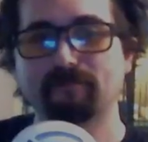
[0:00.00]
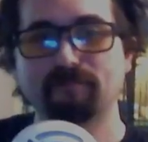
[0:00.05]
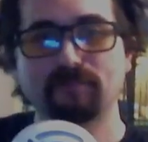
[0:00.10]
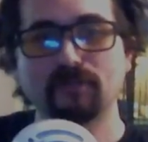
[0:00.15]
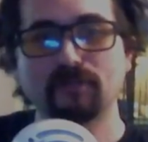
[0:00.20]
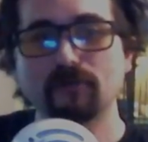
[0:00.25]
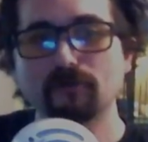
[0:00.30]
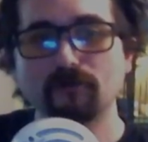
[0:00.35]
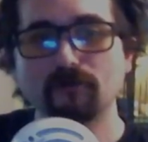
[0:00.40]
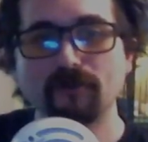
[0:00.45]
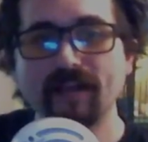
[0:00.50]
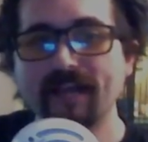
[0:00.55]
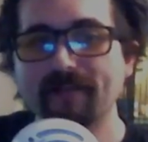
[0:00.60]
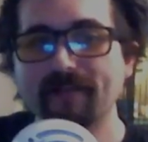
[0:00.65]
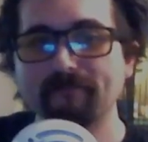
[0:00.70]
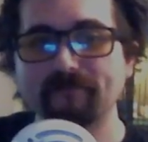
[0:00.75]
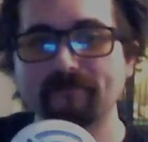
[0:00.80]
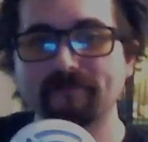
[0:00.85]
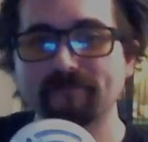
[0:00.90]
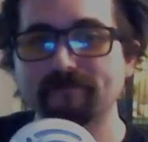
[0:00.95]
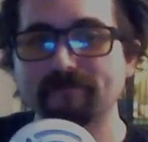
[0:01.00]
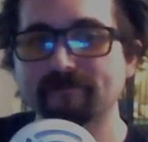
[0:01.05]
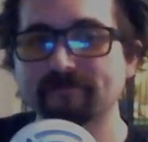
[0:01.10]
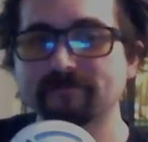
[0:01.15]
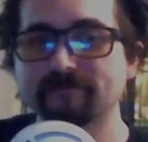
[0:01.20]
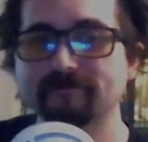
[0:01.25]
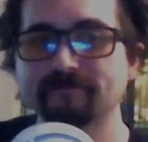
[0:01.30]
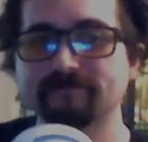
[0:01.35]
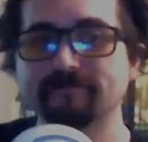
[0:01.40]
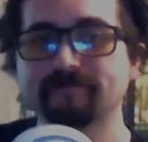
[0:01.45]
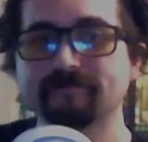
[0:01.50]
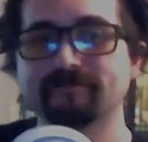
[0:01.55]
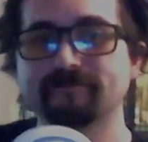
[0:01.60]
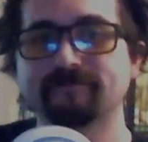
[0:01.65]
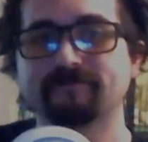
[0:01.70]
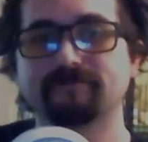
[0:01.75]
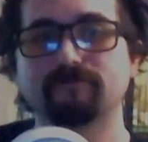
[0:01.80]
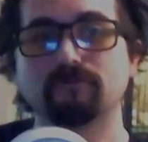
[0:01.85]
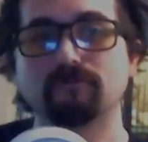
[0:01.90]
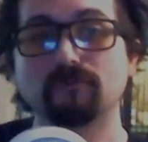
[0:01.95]
bullcrap,
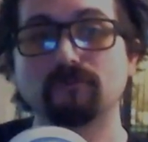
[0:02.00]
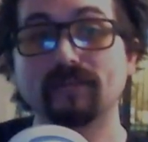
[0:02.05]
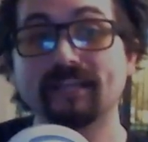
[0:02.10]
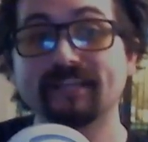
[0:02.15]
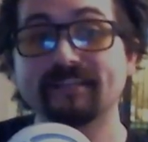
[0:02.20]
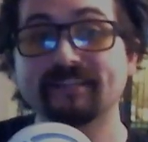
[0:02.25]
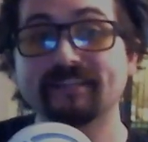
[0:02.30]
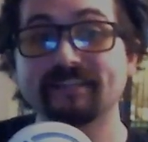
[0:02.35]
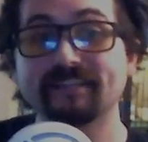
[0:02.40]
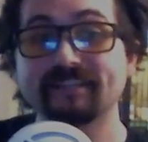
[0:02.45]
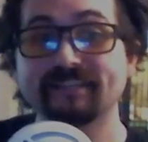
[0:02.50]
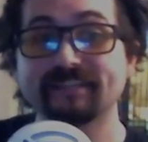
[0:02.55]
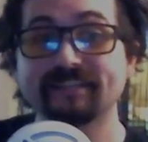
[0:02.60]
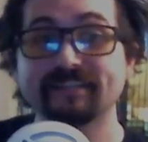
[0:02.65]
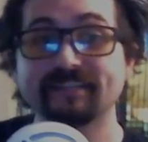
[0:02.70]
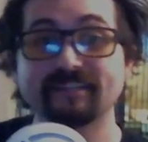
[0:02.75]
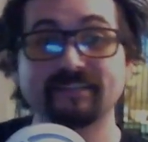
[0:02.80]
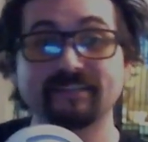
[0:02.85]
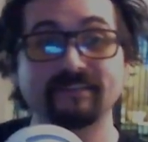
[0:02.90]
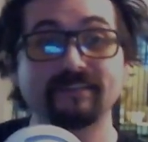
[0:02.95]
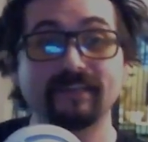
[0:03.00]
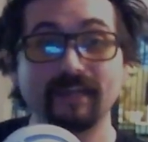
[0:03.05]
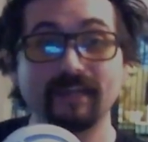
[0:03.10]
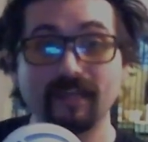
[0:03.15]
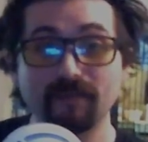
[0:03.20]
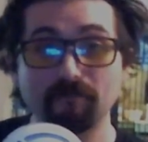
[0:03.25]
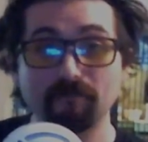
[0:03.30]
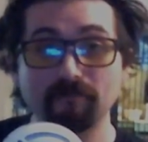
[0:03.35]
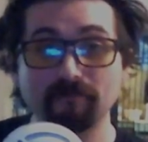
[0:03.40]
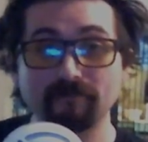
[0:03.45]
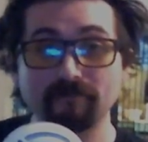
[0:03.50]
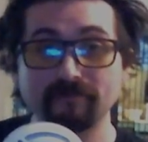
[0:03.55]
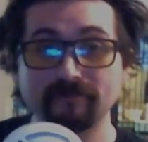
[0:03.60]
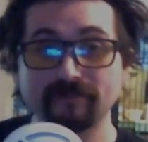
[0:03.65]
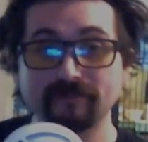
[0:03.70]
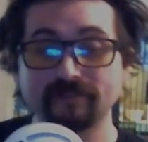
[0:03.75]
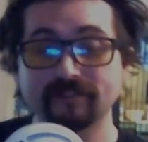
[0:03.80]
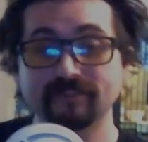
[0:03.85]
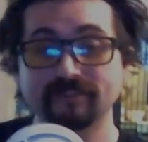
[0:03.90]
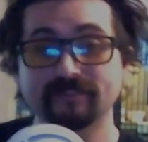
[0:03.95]
rigged game.
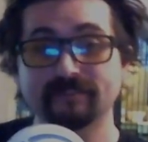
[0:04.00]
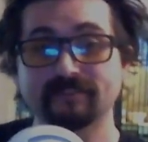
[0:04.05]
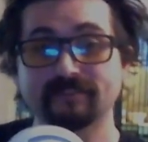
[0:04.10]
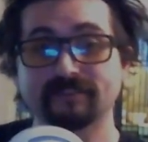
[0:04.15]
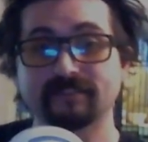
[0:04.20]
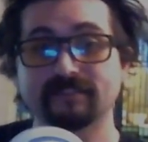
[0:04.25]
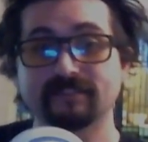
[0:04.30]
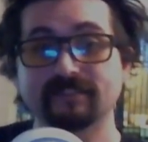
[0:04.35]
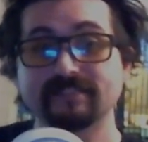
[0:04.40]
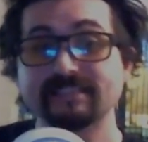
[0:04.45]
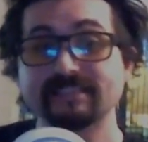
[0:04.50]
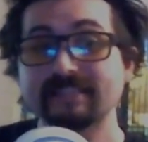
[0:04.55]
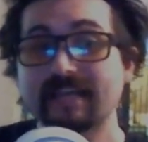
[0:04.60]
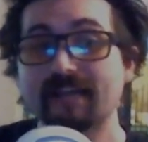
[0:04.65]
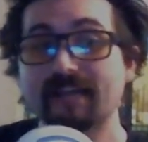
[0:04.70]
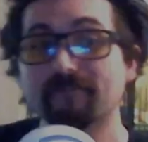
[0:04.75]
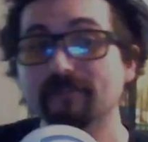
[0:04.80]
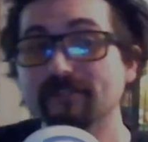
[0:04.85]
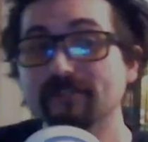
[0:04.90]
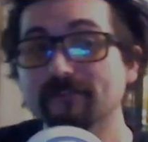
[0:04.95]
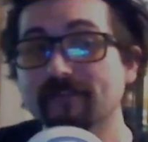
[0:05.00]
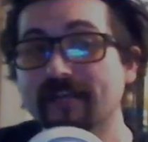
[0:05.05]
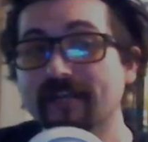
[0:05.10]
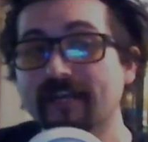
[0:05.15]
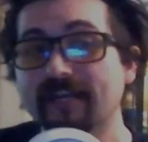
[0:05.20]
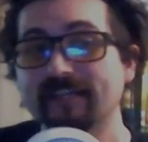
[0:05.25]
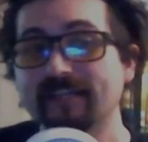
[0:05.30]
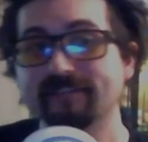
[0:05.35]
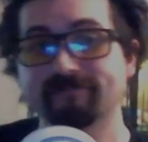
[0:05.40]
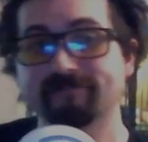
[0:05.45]
This is not real, guy.